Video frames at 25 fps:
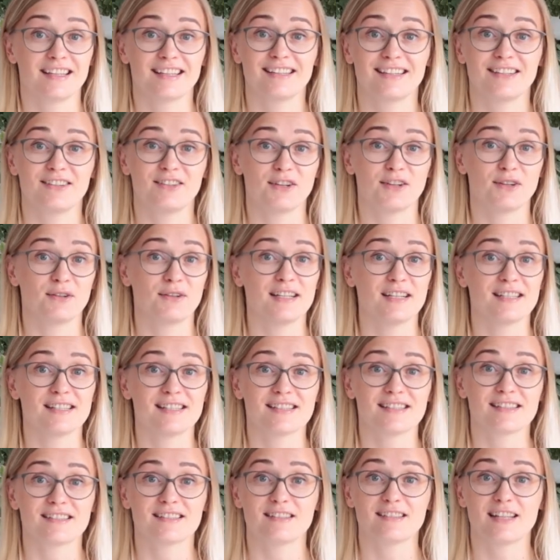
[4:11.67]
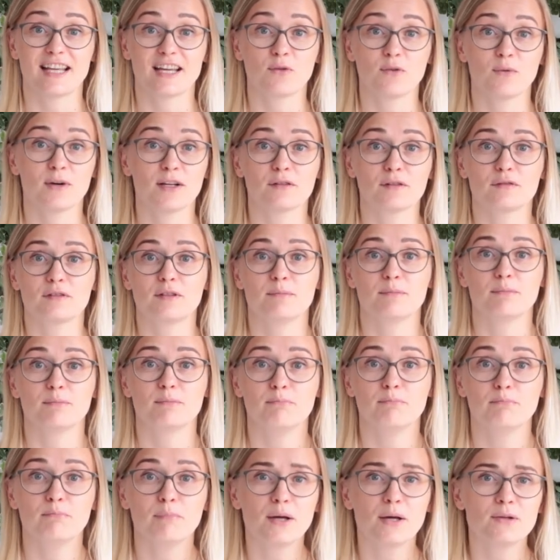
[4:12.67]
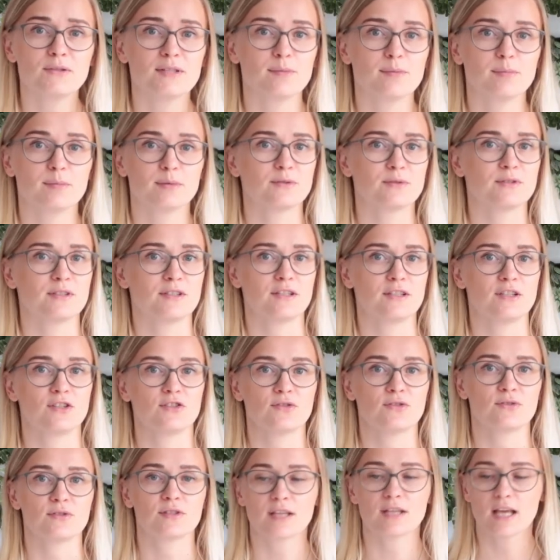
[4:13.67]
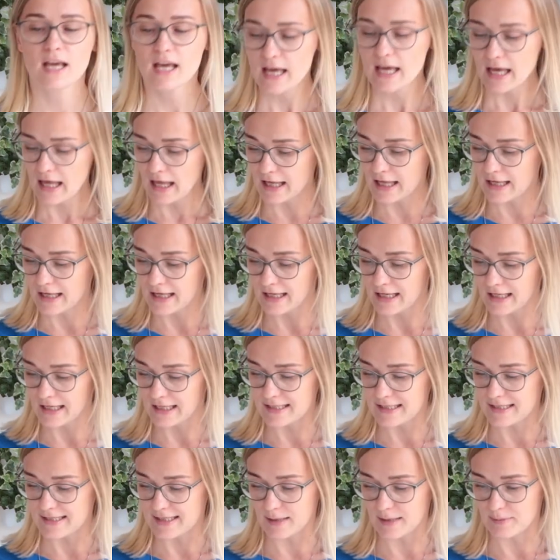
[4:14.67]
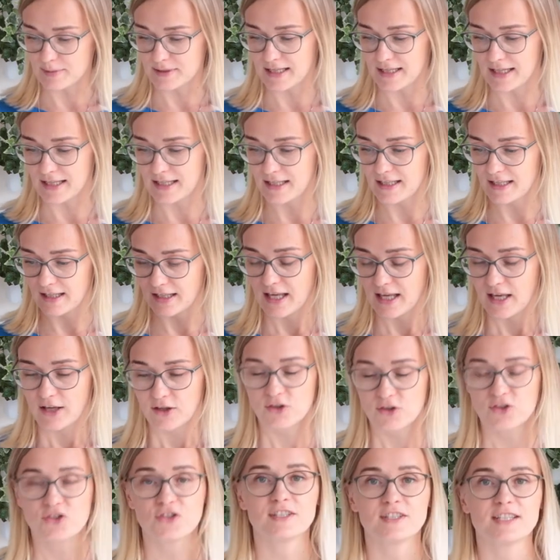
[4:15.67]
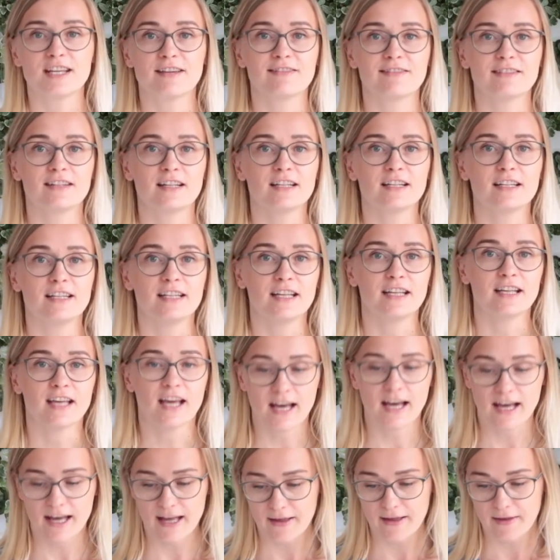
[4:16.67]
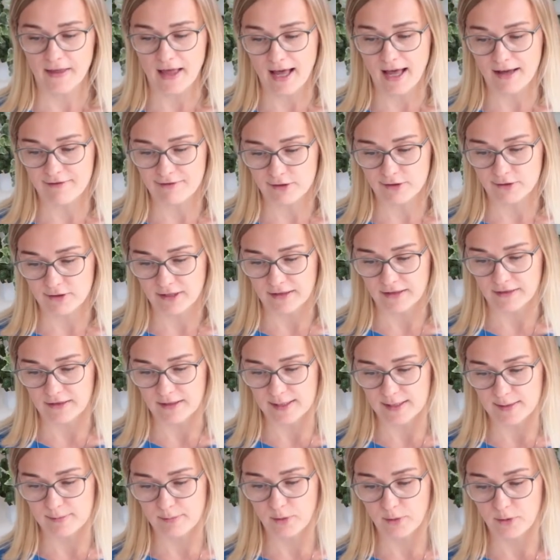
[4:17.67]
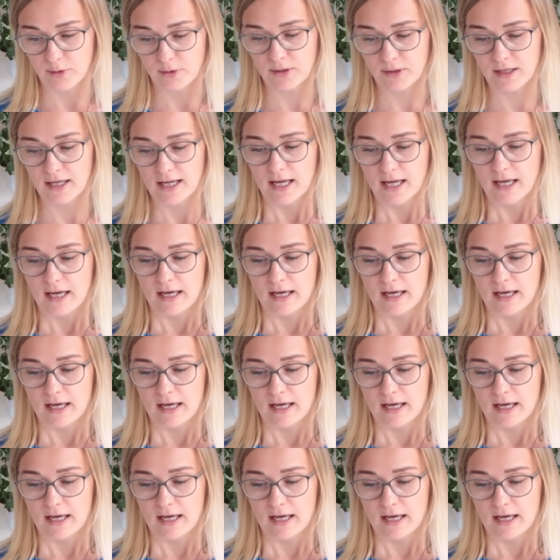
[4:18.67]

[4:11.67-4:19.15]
you know, it's like one of the most important issues in subtitling, you should definitely have a look at this book.